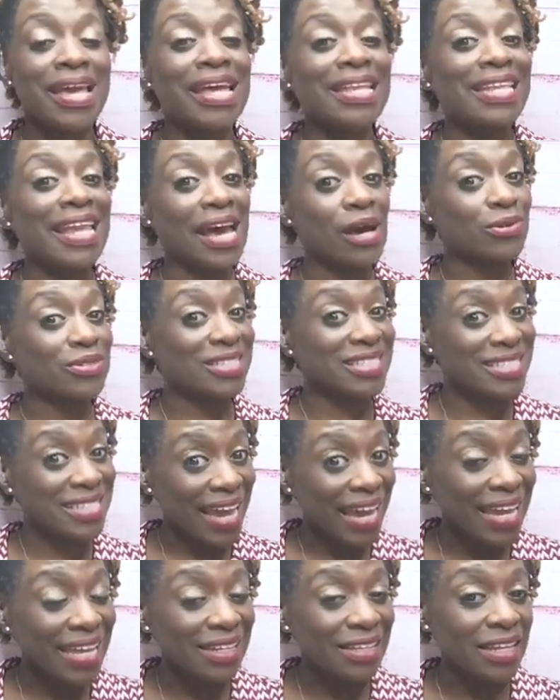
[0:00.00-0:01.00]
Now,
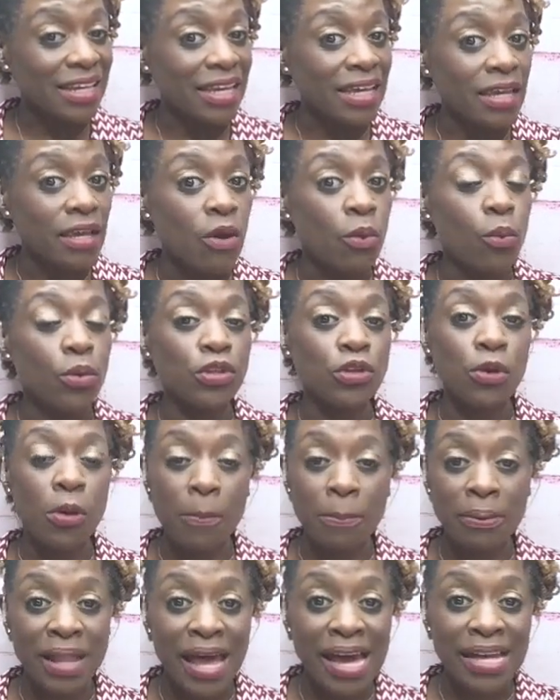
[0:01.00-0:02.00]
secondly, when you
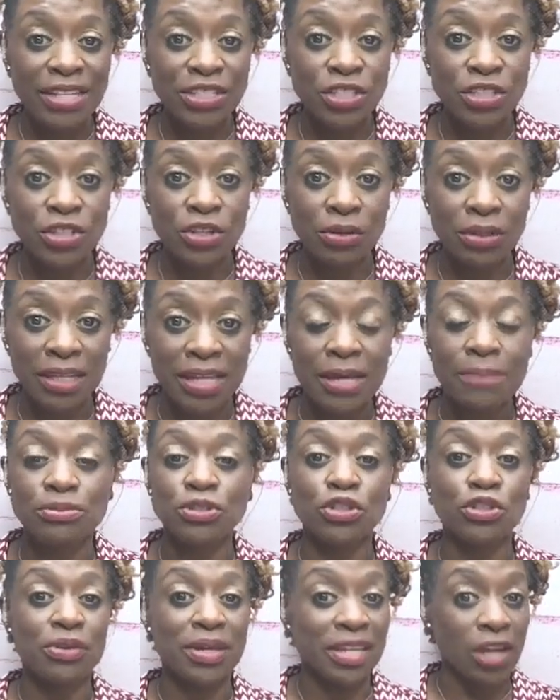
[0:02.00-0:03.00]
apply it to your lips,
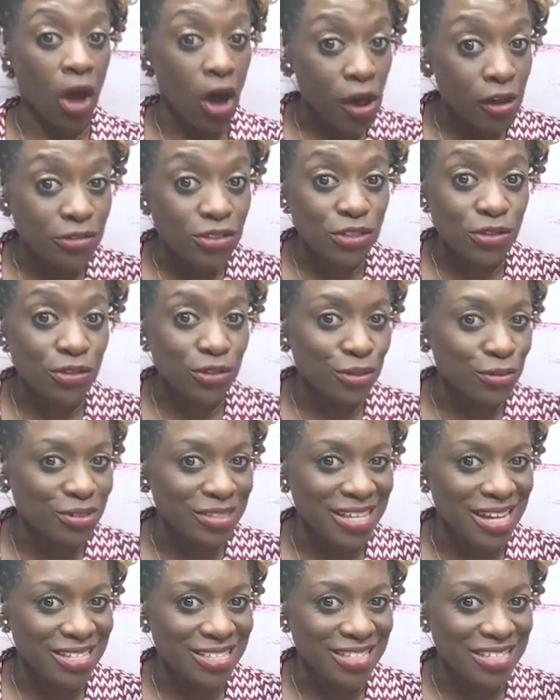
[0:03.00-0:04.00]
you can also use
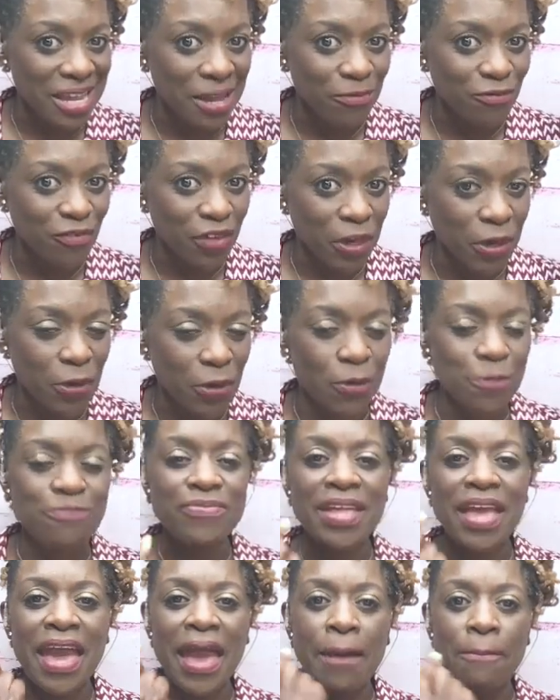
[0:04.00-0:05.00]
that same finger
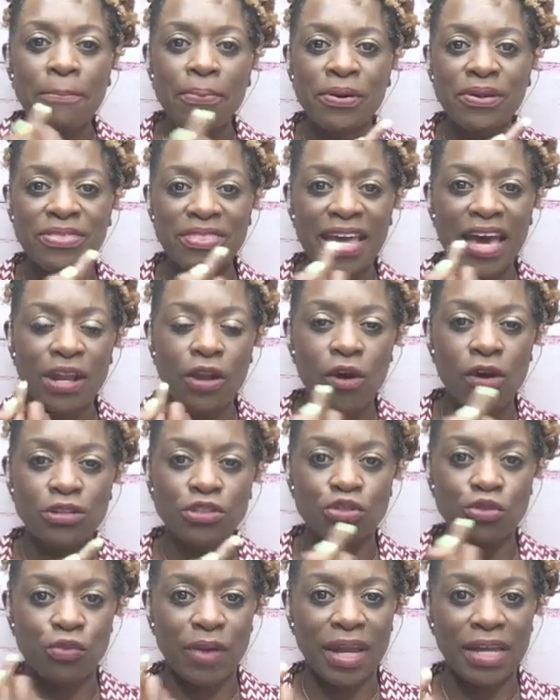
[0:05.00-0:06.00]
and put that on
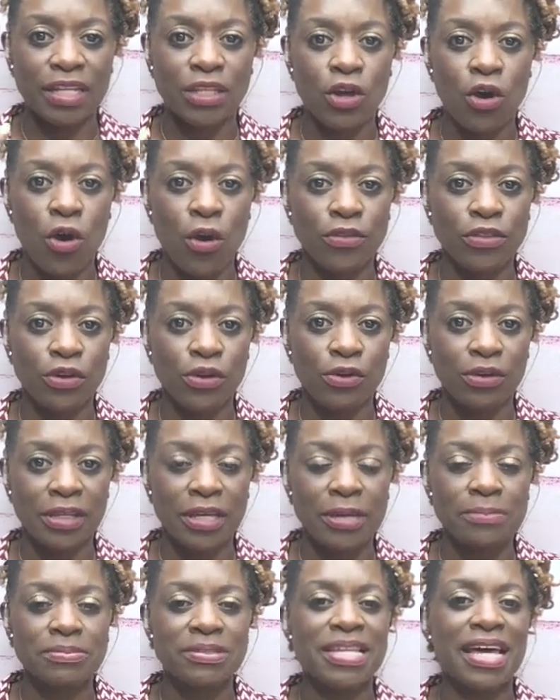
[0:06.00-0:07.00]
directly on your
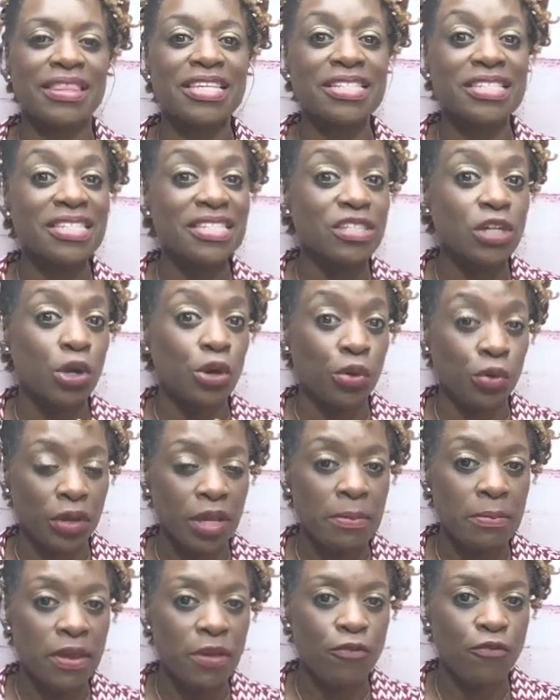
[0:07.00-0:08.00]
lips. Now, this is a
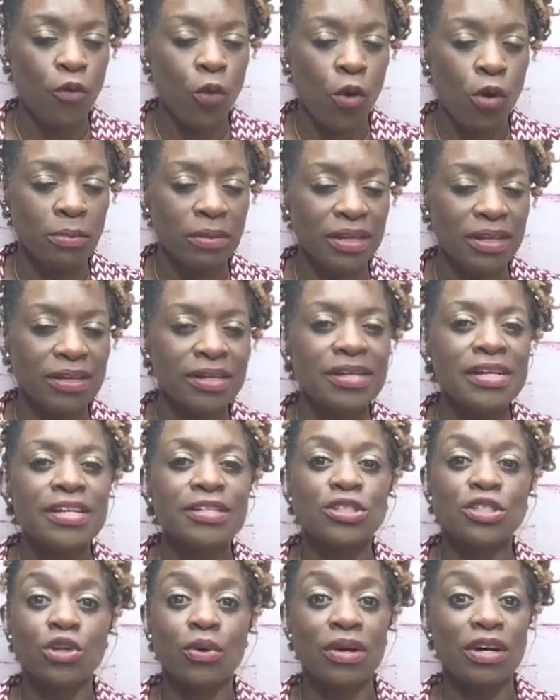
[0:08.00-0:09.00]
creamy formula,
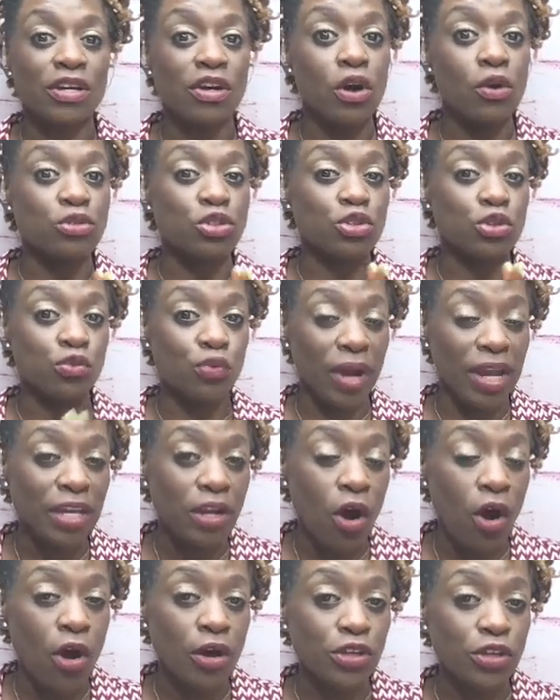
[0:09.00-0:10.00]
so it goes great on